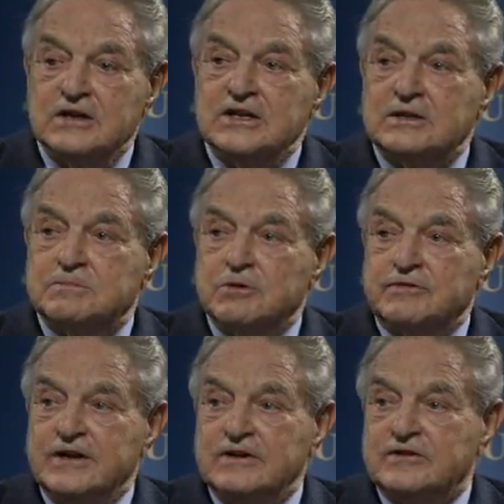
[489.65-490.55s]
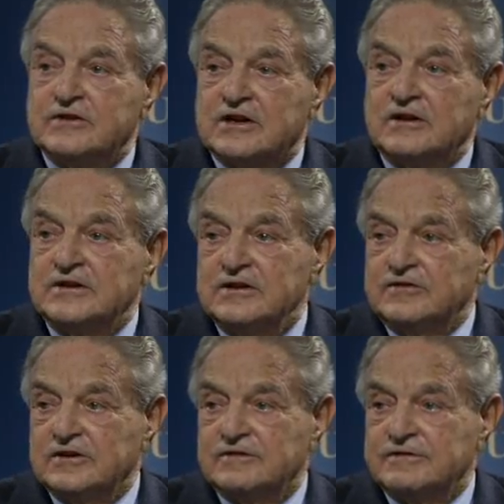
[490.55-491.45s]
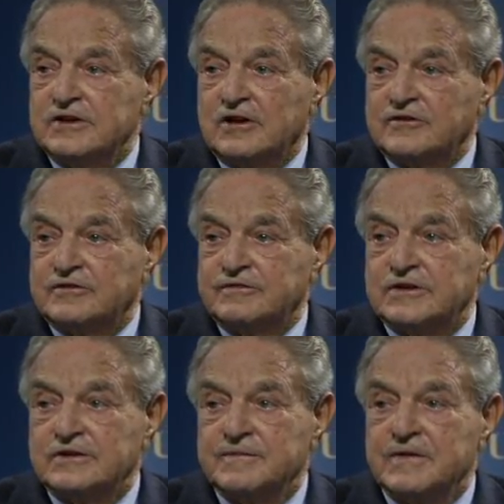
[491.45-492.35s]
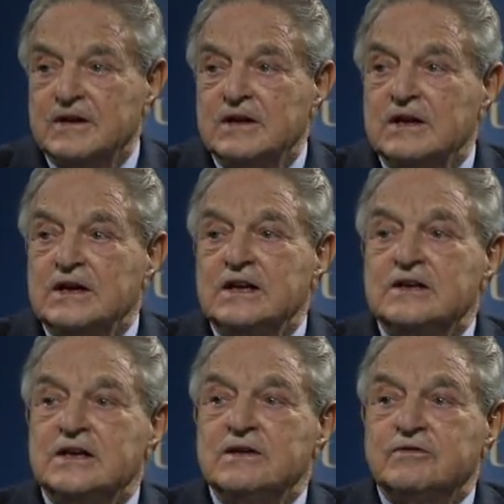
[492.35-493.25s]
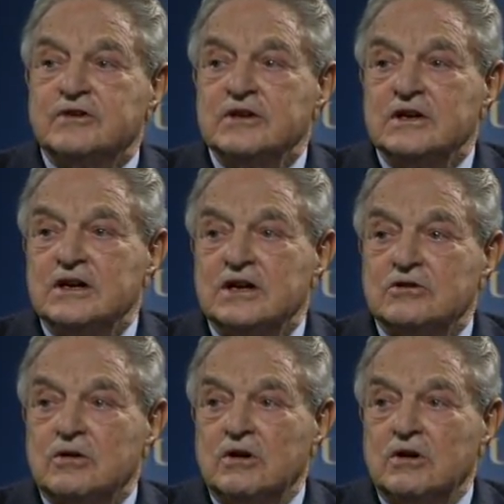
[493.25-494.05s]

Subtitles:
that pervades Cartesian philosophy. It gives an